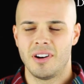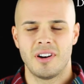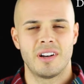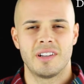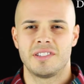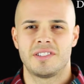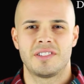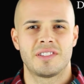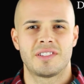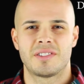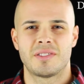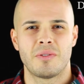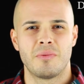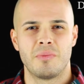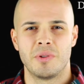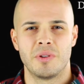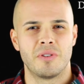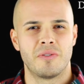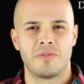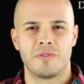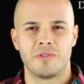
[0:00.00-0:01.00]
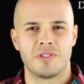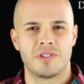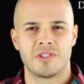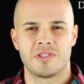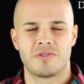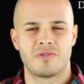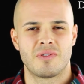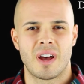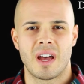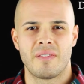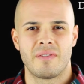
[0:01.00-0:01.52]
oh, it's just so beautiful
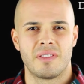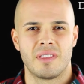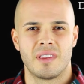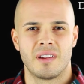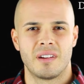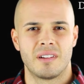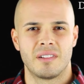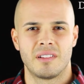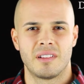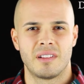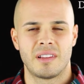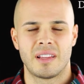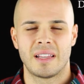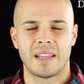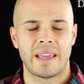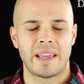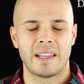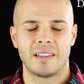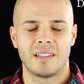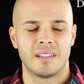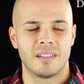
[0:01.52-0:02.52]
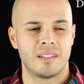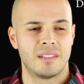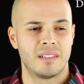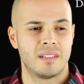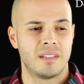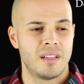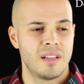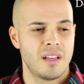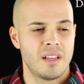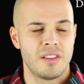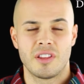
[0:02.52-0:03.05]
just driving there.
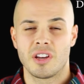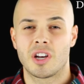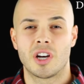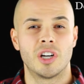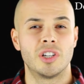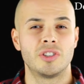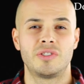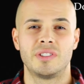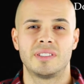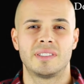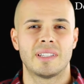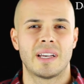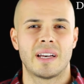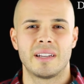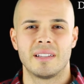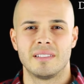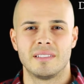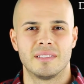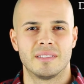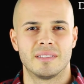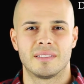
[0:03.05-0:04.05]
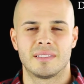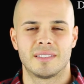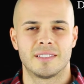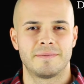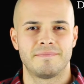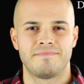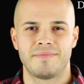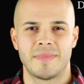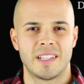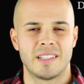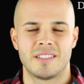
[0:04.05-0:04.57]
The countryside
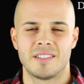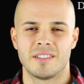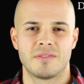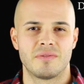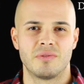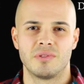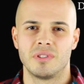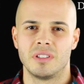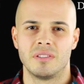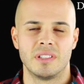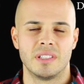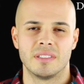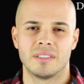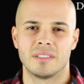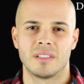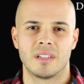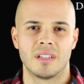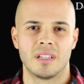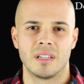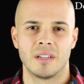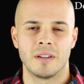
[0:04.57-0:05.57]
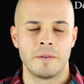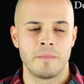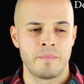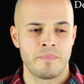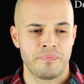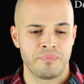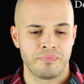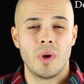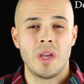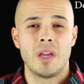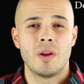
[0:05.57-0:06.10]
is just really stunning.
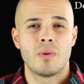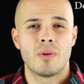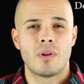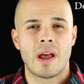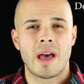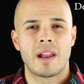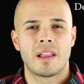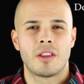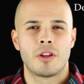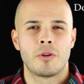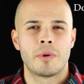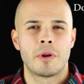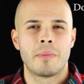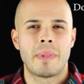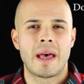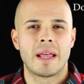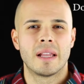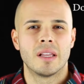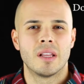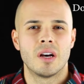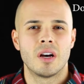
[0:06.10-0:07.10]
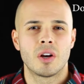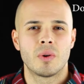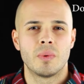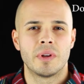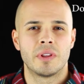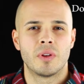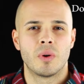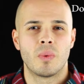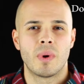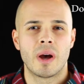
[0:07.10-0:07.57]
We had a little bit of bad luck with the